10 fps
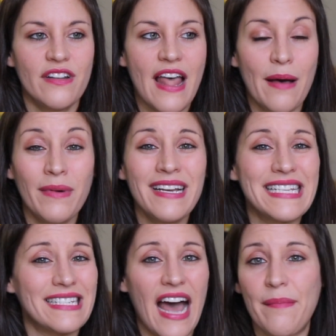Emma
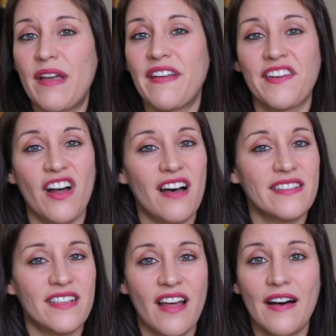is not my favorite
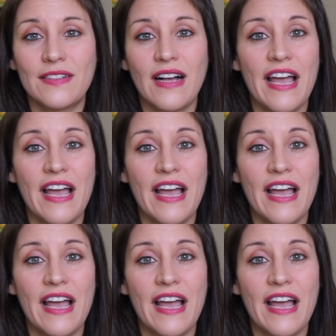Austen novel.